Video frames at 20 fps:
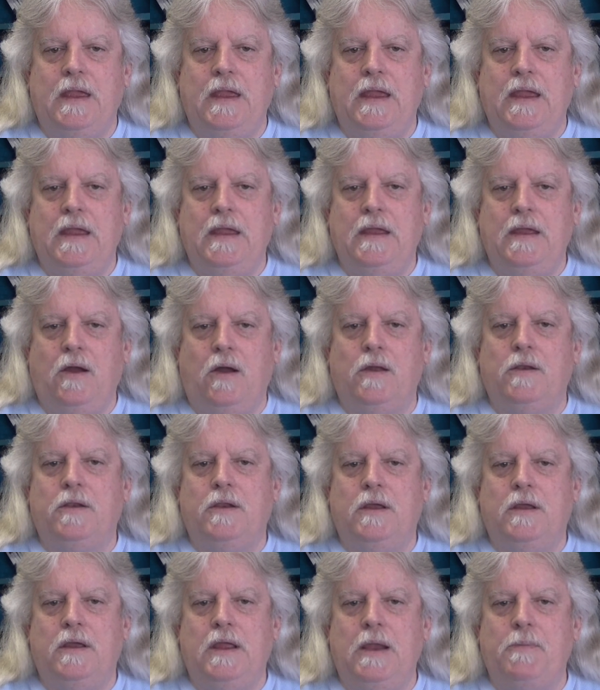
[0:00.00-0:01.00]
and
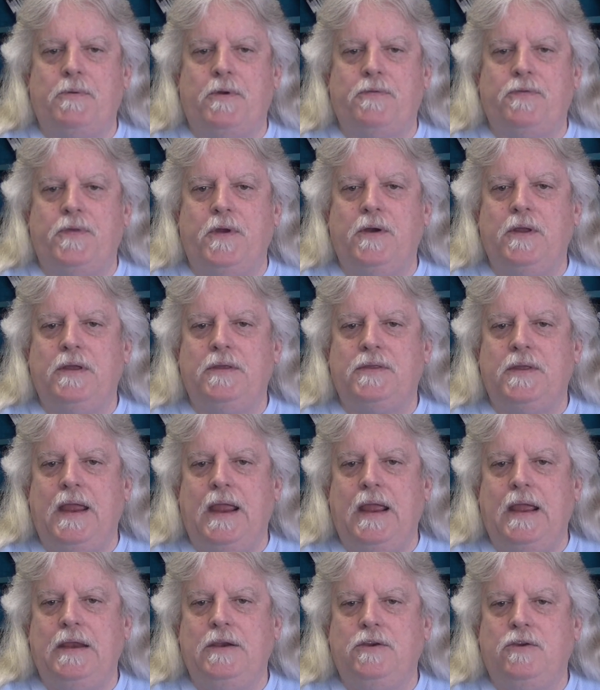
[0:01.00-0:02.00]
on April 30th
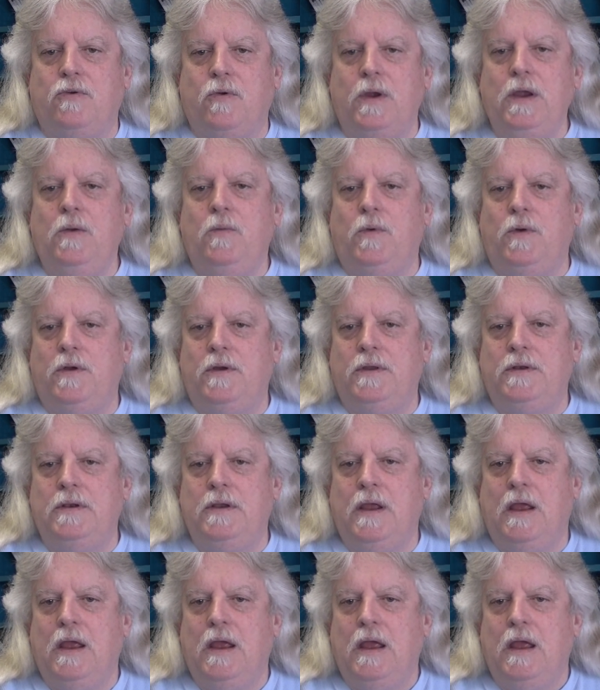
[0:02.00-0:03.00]
and Greenwood
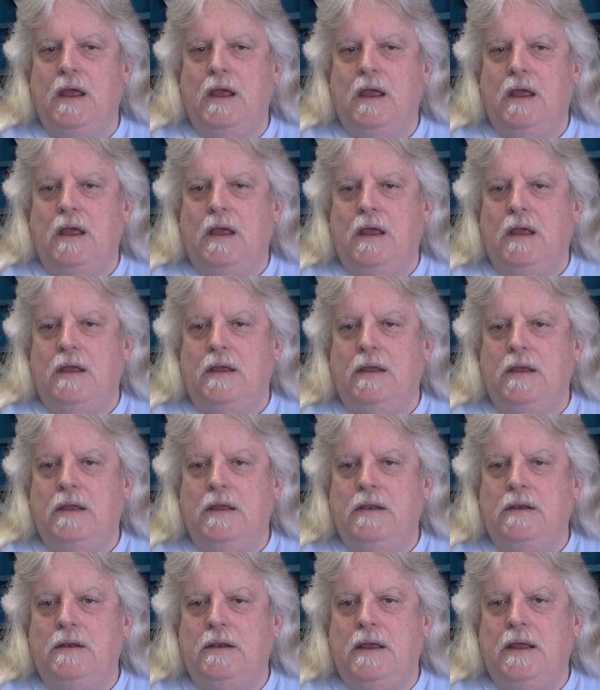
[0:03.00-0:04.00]

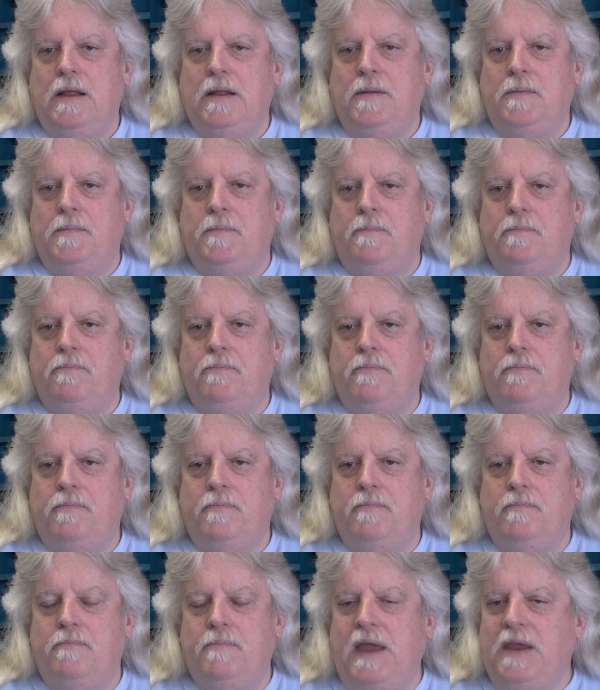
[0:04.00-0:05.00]
in
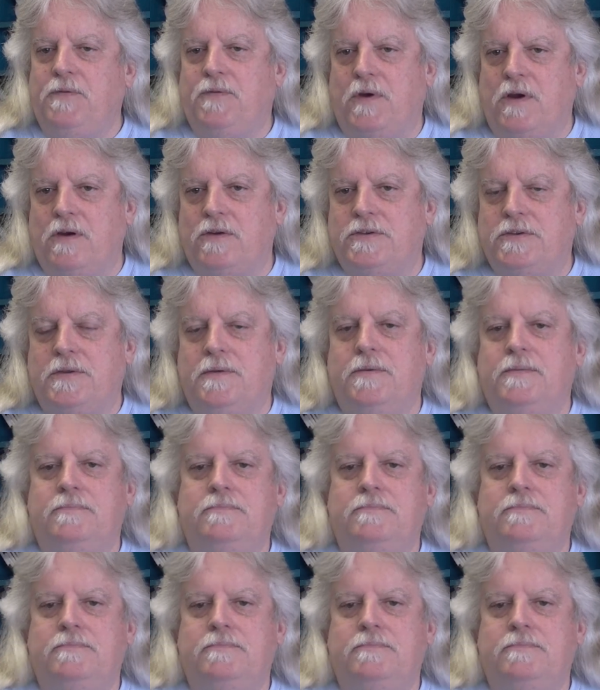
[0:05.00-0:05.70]
May 1st.